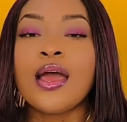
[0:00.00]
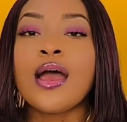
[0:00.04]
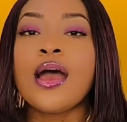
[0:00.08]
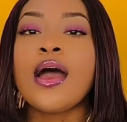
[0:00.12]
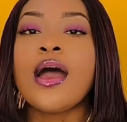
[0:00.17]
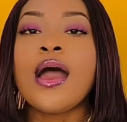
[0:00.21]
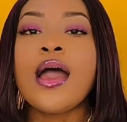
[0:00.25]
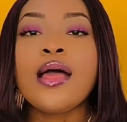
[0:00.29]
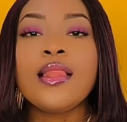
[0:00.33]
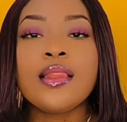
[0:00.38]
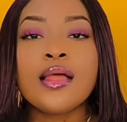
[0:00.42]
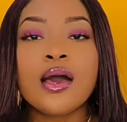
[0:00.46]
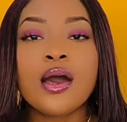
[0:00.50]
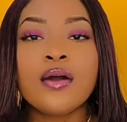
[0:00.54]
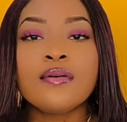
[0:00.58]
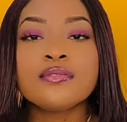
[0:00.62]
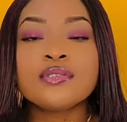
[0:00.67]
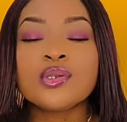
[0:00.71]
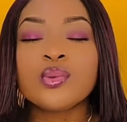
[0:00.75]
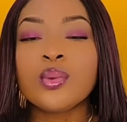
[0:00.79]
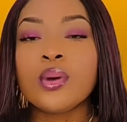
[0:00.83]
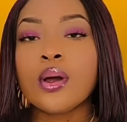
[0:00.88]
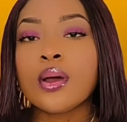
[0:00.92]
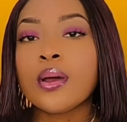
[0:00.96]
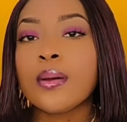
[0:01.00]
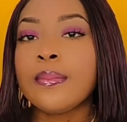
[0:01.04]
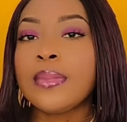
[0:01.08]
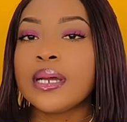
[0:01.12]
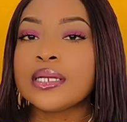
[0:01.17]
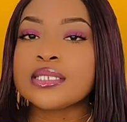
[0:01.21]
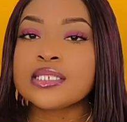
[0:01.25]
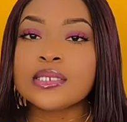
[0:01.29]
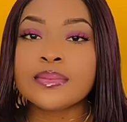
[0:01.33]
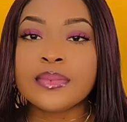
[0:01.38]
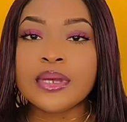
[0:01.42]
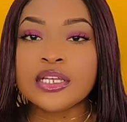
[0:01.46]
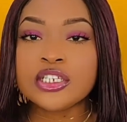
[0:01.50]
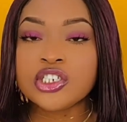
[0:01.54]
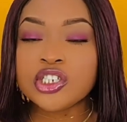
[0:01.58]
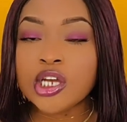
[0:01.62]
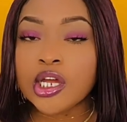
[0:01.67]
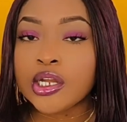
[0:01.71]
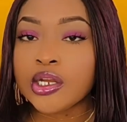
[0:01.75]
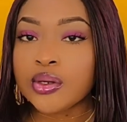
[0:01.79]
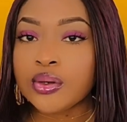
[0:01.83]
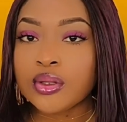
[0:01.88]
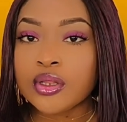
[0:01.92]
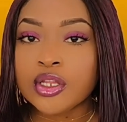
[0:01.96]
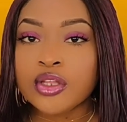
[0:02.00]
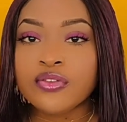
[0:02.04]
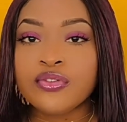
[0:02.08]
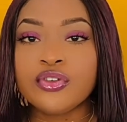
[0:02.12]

Hi loves, and welcome back to my channel.